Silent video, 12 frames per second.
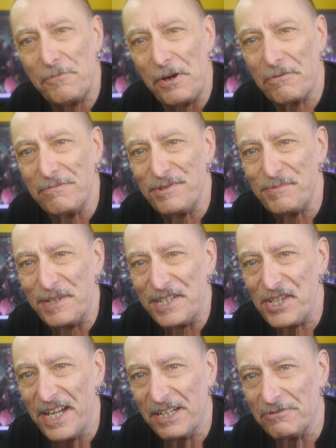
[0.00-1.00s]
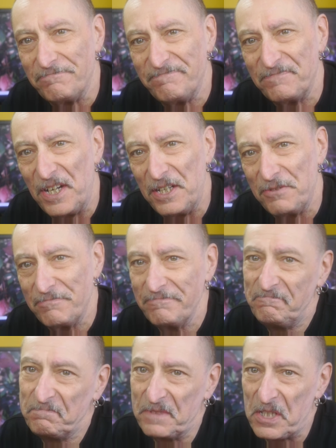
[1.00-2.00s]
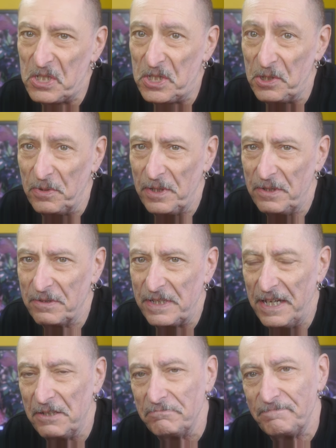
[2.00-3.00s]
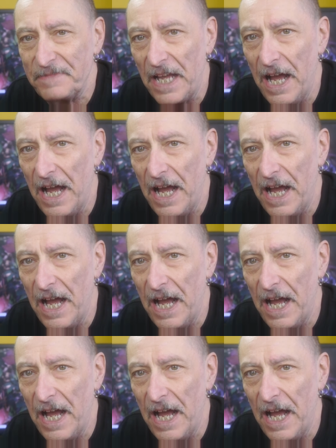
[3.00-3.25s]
welcome to my channel. Well, still locked down,